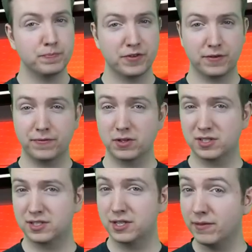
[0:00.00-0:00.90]
for the
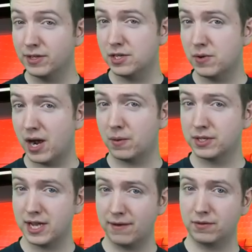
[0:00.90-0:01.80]
first 72
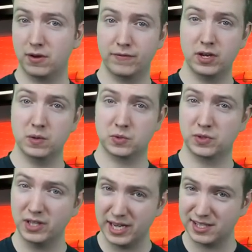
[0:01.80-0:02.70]
hours after a video is
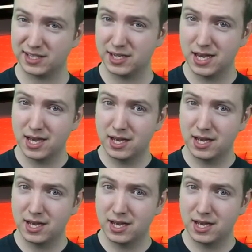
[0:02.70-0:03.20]
released,